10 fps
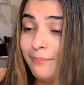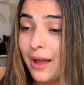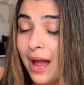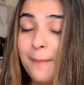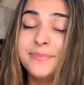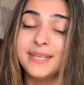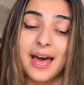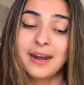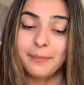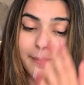I'm
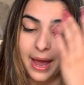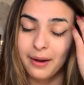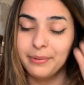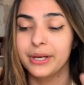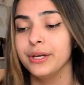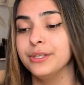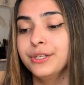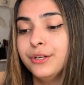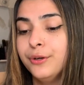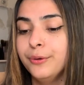sad and mad because,
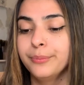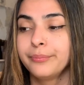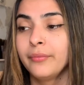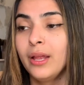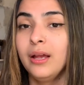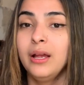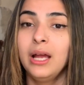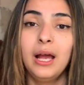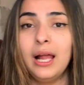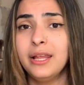you know,
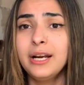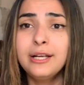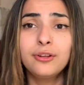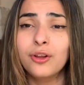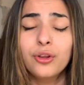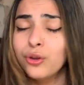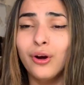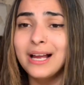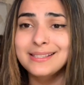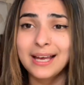I literally don't
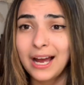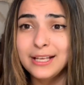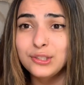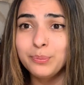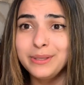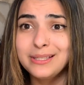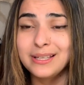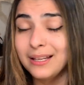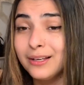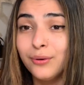got time to be
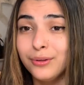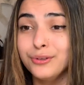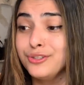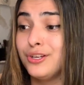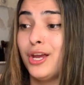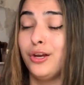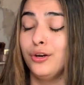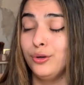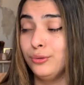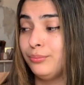selling all those shit, you
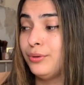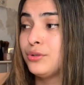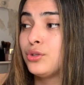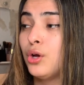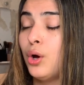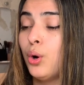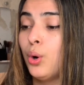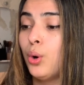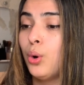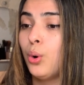know.
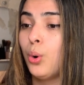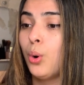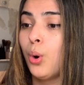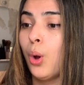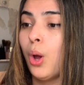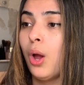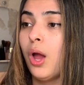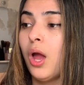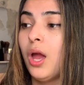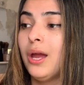So,
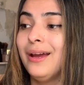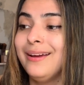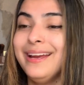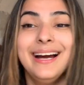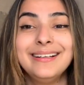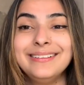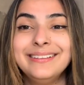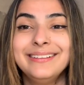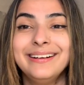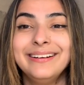yeah.
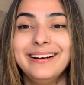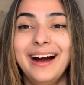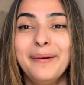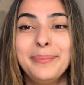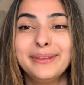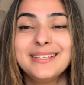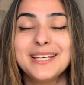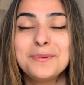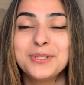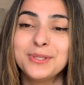I bought the
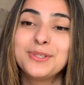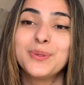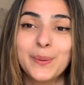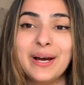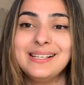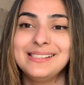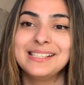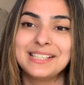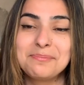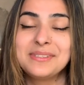same shoes twice, the
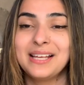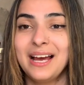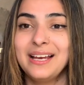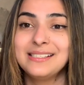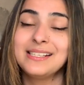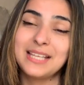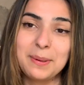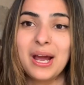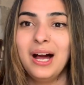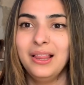same size, the
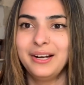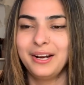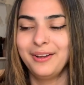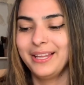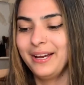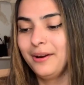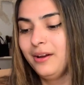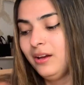same color and all that.